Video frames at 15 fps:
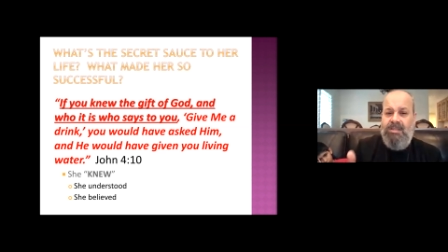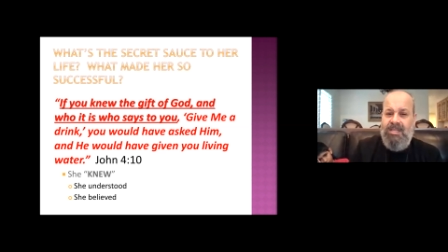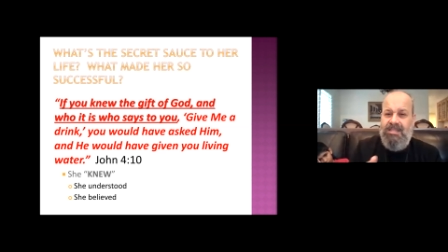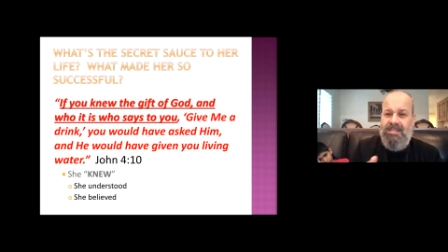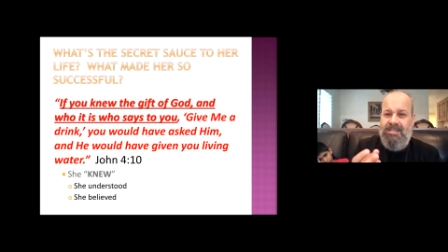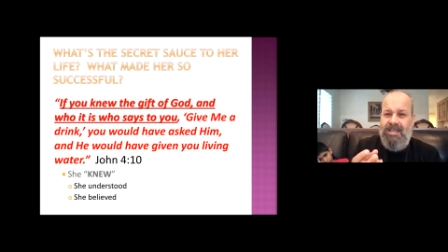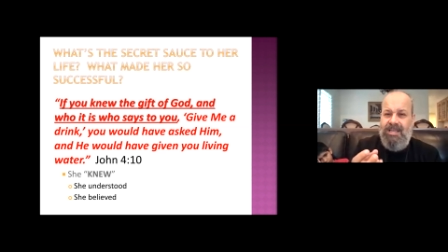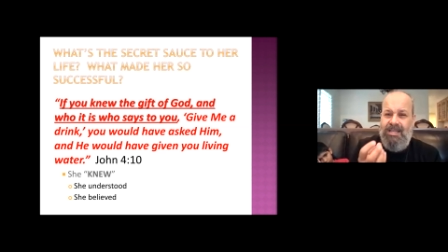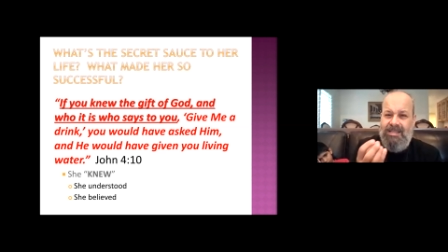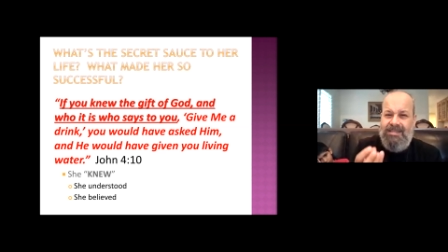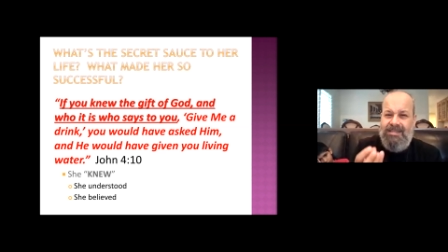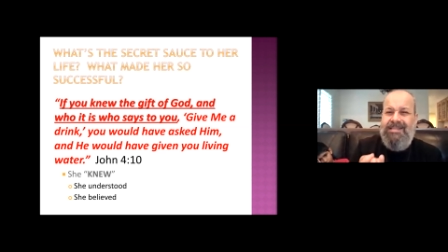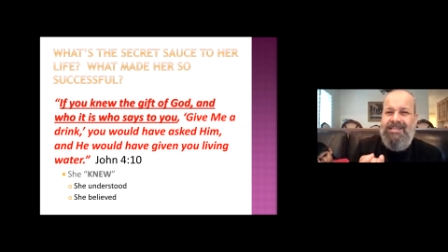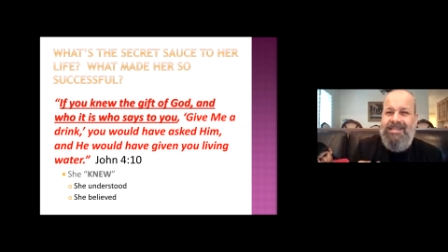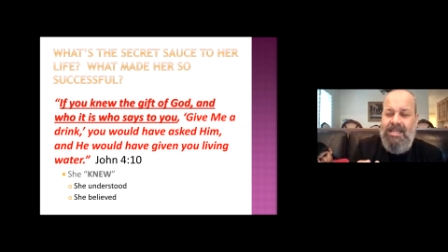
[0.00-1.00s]
is, the, is
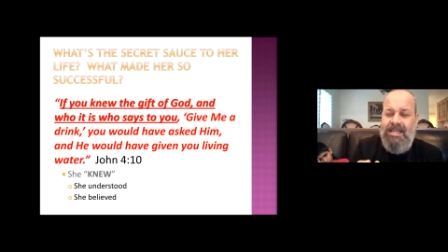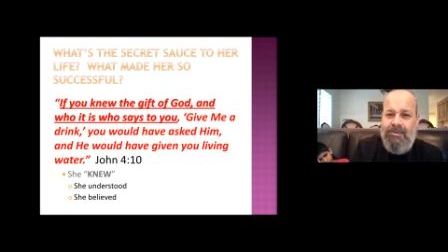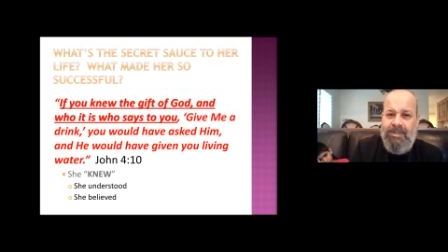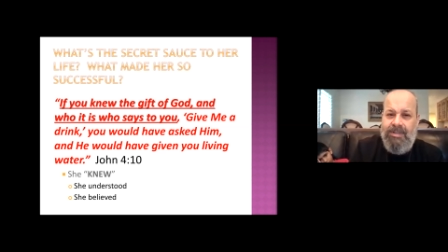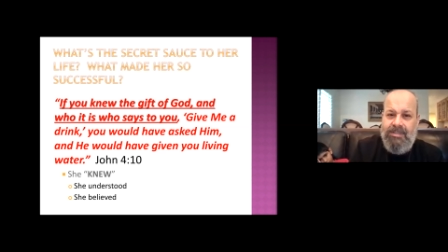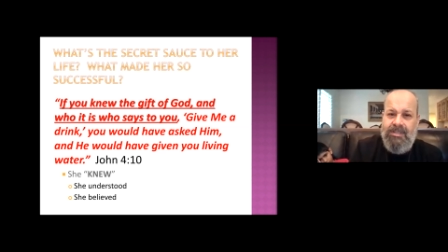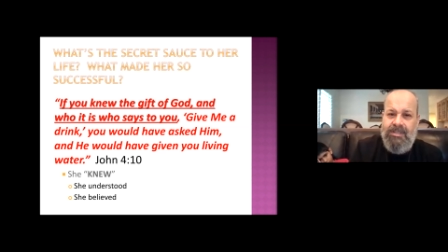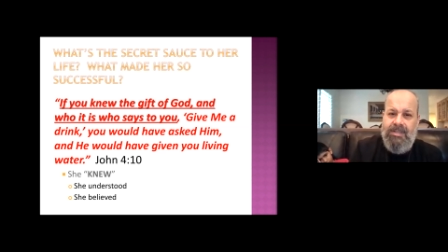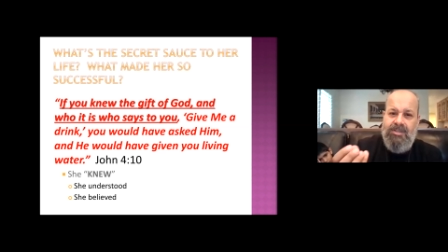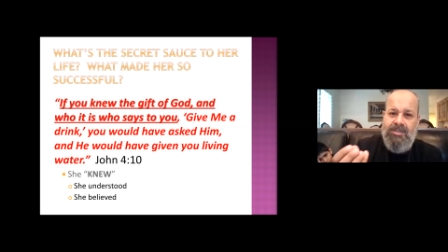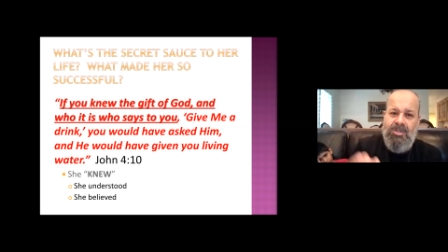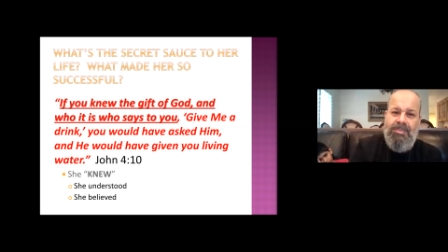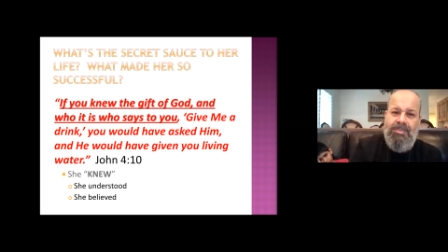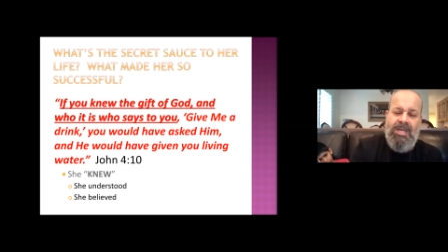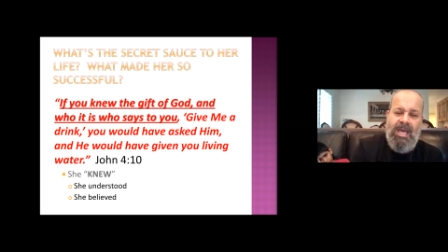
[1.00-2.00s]
the secret
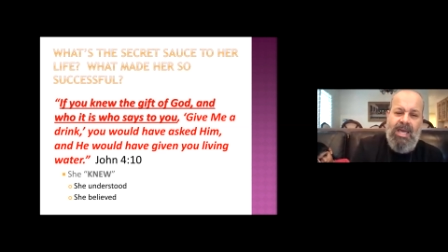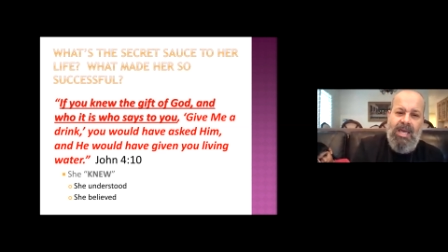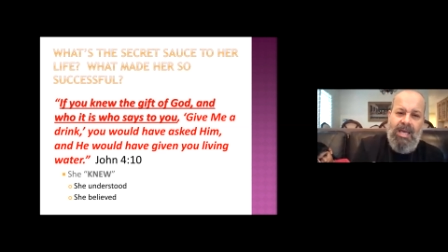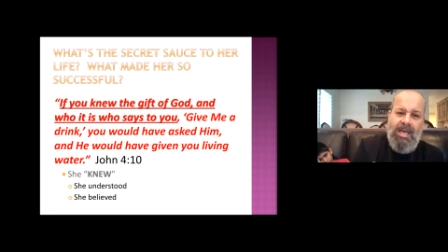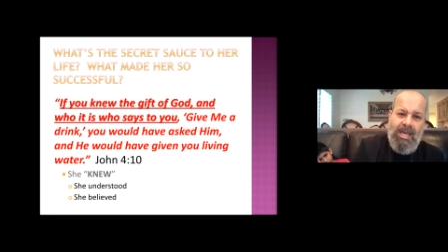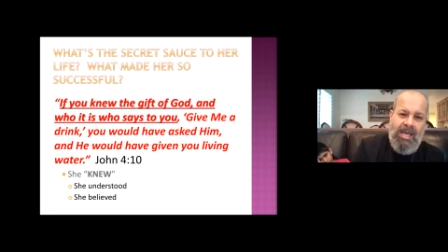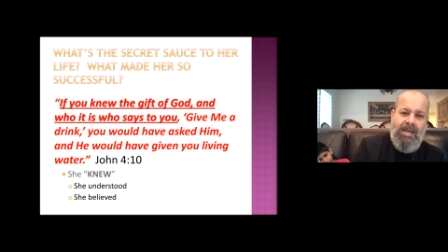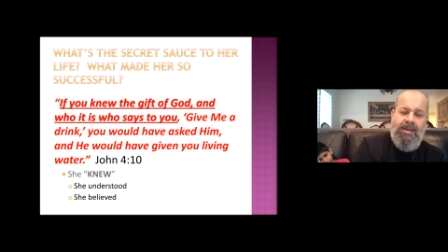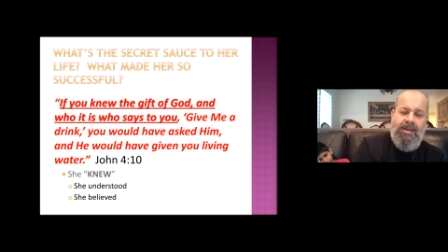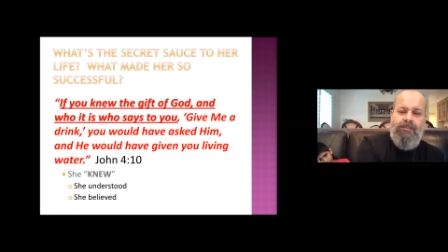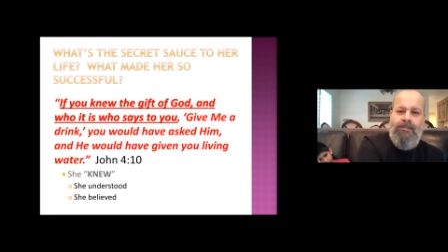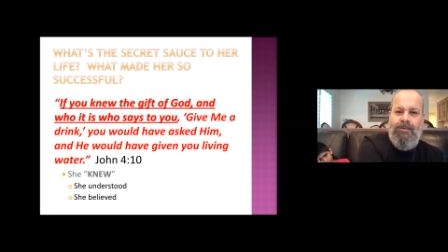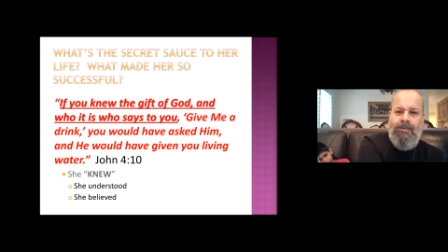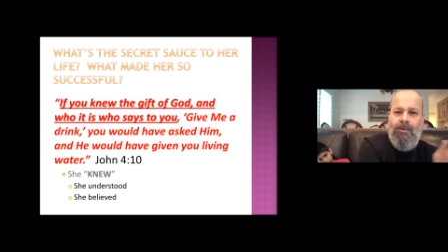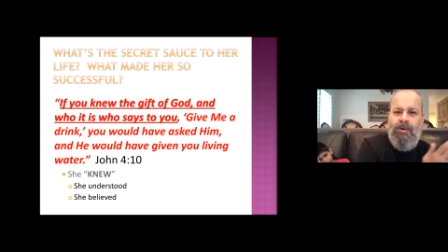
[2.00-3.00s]
to being
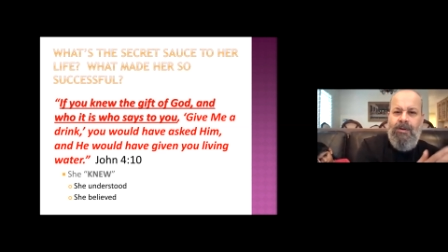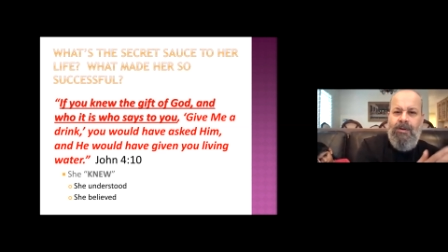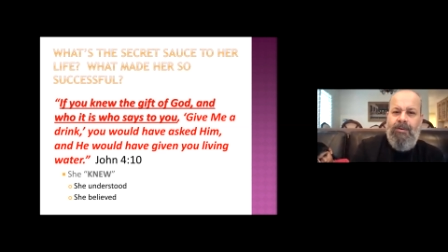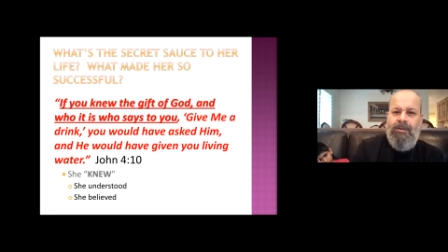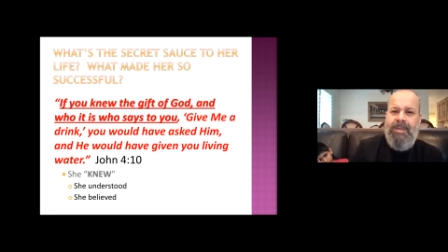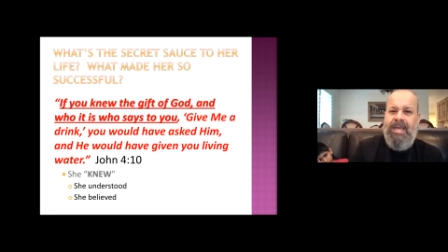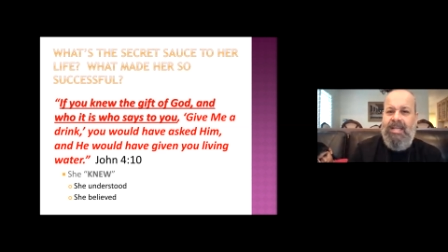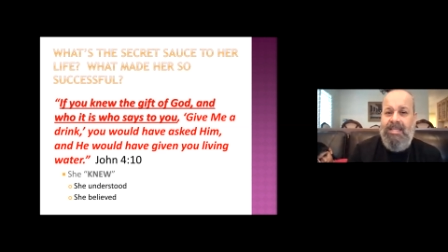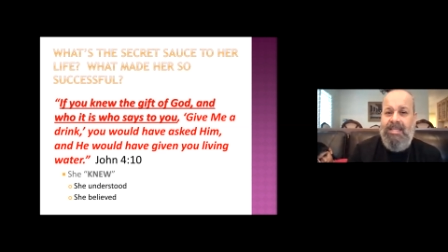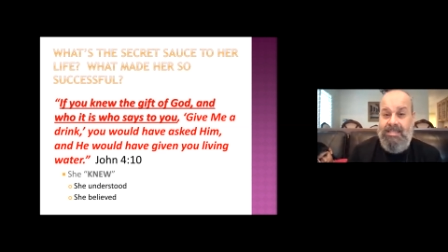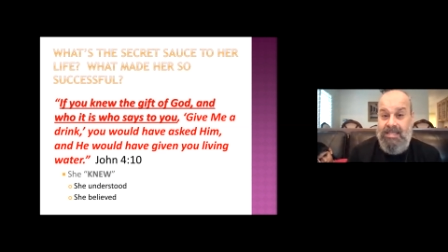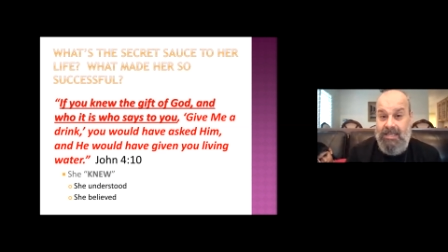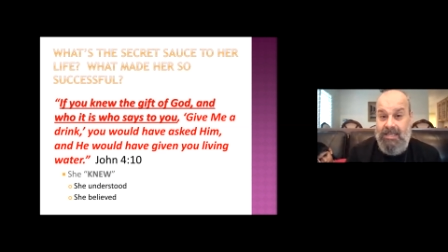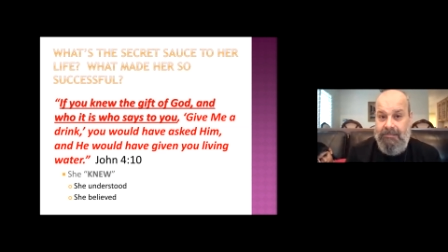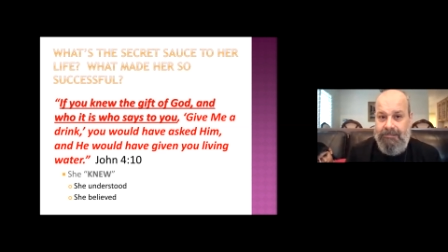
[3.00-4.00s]
going from A to
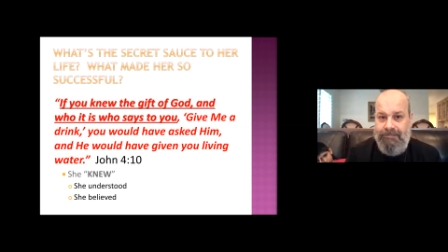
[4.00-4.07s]
Z.